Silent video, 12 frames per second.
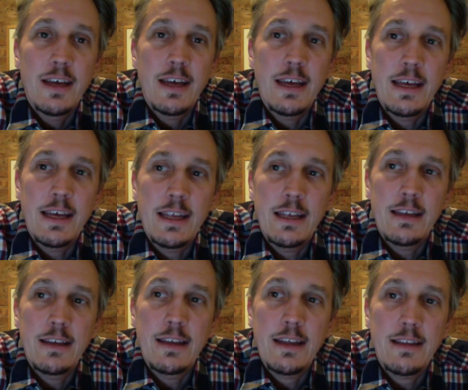
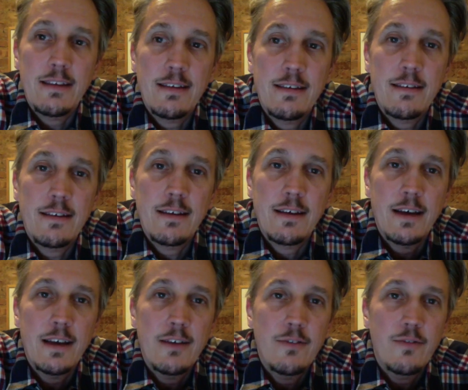And that's
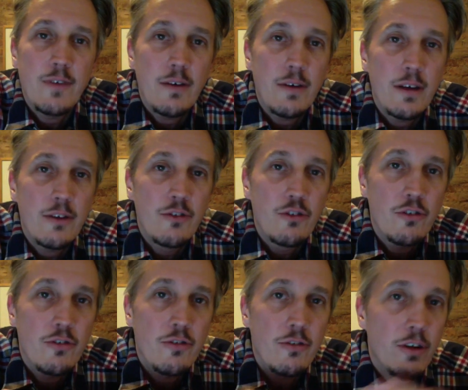kind of how I
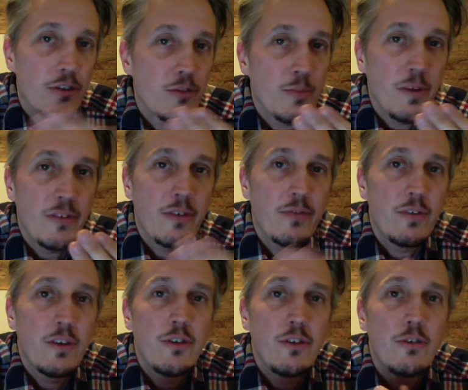just launched myself
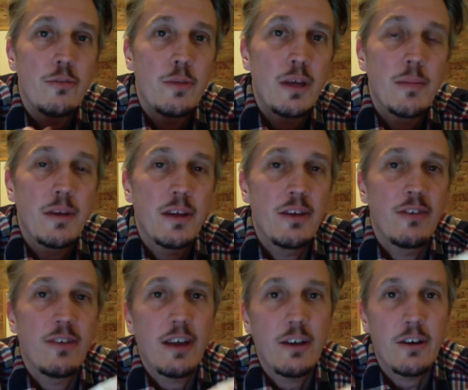into becoming a
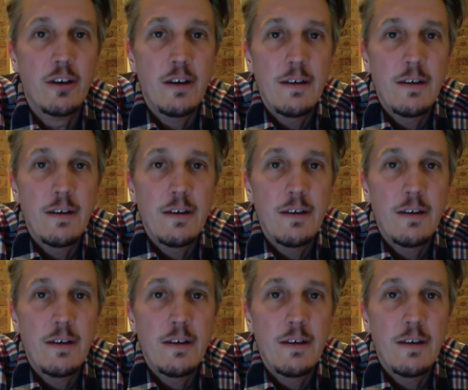designer.